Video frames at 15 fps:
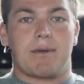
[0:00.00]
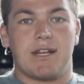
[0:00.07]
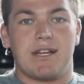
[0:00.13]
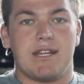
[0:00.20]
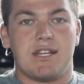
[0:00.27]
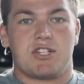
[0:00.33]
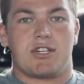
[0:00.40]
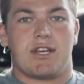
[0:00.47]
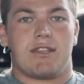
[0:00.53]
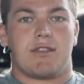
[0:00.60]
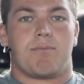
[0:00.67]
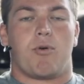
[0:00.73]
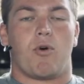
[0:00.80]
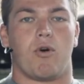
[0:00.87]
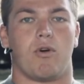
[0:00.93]
going to initiate the
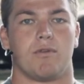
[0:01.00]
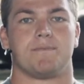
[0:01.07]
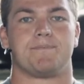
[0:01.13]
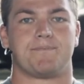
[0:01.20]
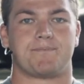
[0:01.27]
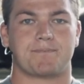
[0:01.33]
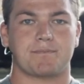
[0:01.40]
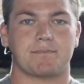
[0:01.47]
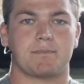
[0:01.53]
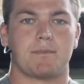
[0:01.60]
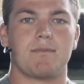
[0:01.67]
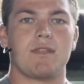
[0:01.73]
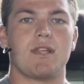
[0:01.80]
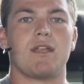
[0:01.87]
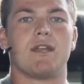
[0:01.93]
pull,
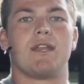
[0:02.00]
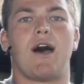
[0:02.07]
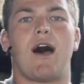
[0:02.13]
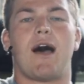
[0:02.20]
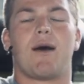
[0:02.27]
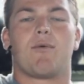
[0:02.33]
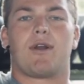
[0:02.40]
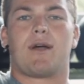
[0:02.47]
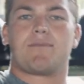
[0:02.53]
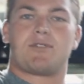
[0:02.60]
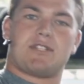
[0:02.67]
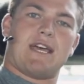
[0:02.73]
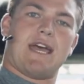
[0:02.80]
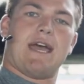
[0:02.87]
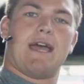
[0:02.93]
not when I'm
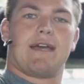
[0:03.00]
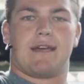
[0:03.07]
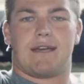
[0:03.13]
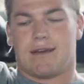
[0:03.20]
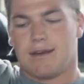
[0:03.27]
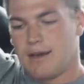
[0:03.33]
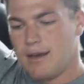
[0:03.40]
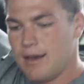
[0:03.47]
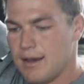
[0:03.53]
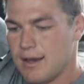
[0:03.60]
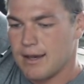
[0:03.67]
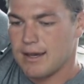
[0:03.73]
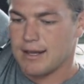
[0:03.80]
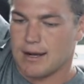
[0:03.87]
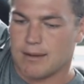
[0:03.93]
just hanging
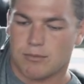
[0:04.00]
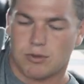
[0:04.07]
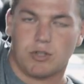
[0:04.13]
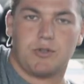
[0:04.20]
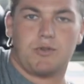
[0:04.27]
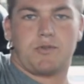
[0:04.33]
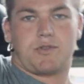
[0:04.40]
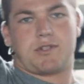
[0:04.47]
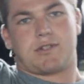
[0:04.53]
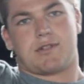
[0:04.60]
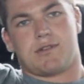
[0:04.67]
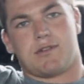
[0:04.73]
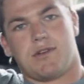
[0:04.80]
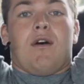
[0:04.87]
and I'm loose.